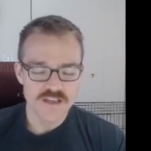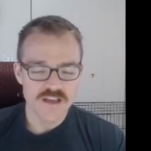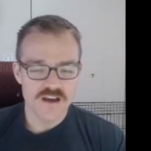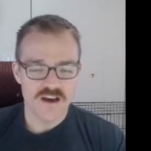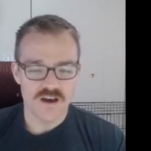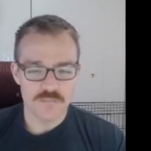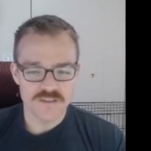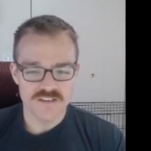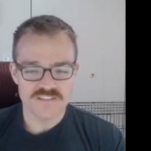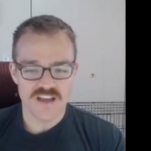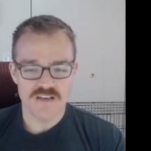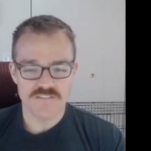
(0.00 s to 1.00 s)
uh,
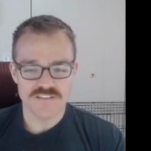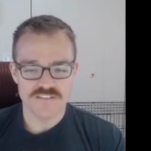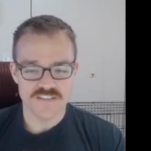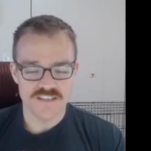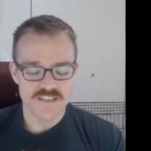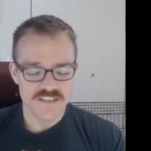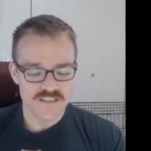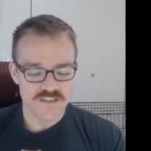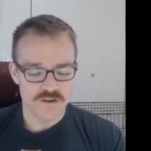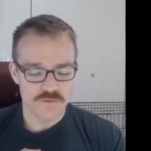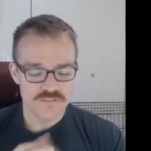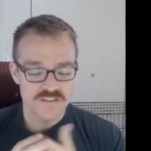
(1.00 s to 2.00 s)
because obviously, you
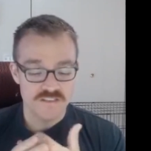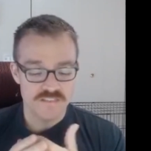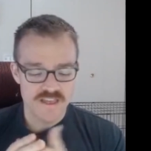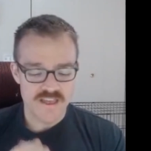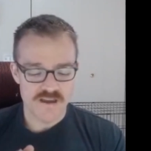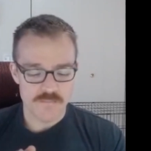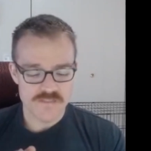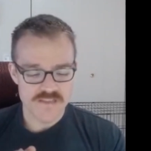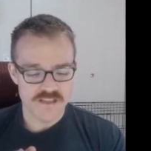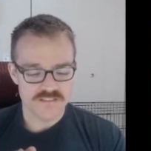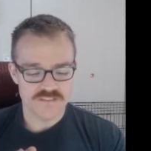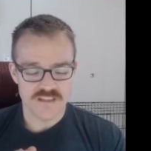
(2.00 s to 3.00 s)
know, to them,
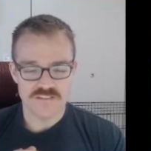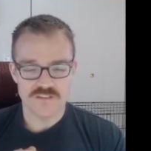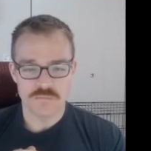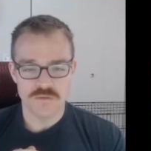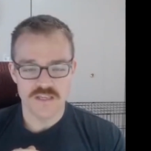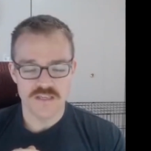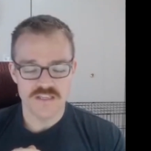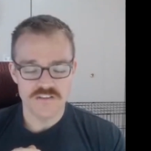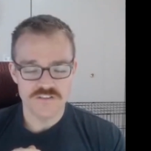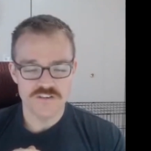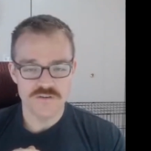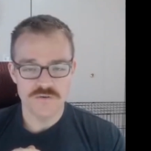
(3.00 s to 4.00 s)
that's that's a big
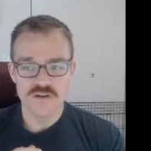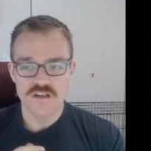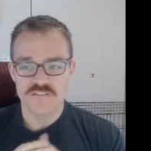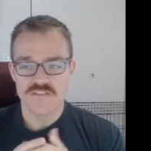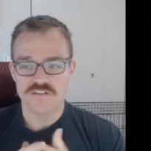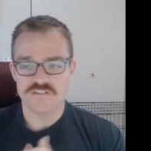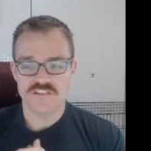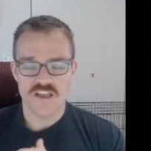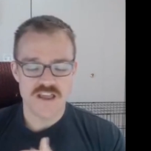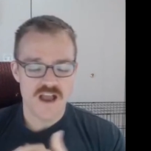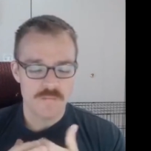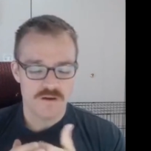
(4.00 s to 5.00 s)
issue. They're
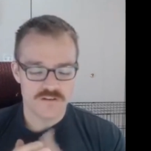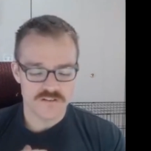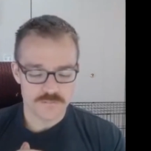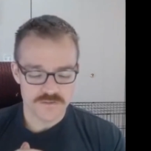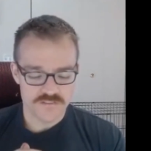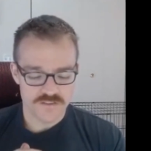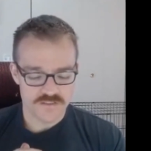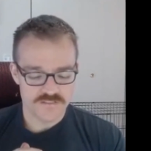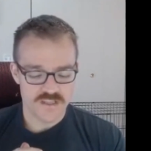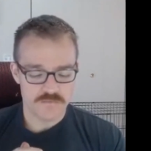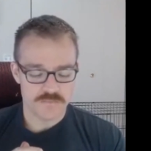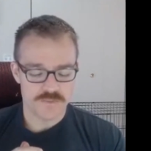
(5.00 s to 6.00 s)
saying I'm 100%
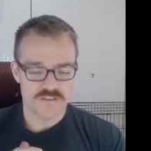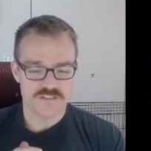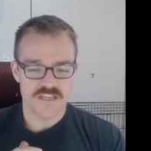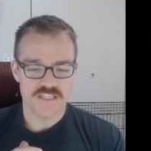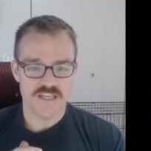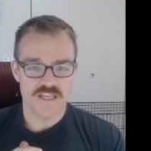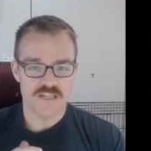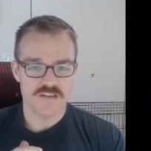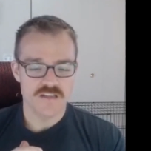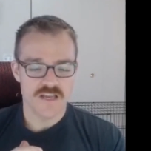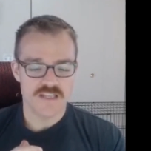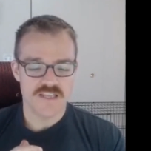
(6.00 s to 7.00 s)
disabled because I can't
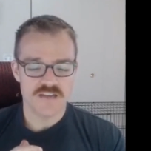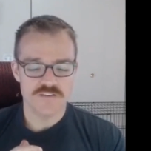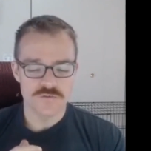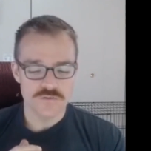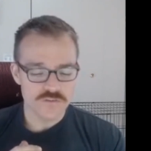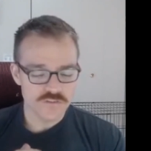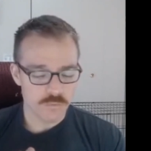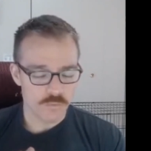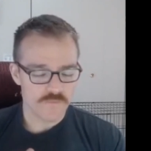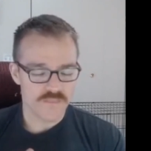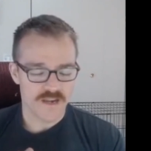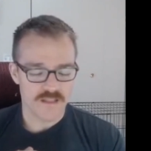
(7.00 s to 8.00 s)
I can't do the
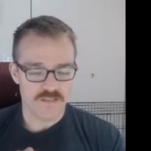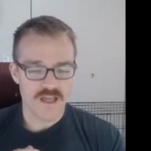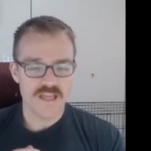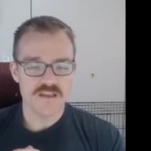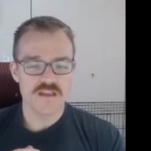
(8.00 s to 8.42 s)
sport that I like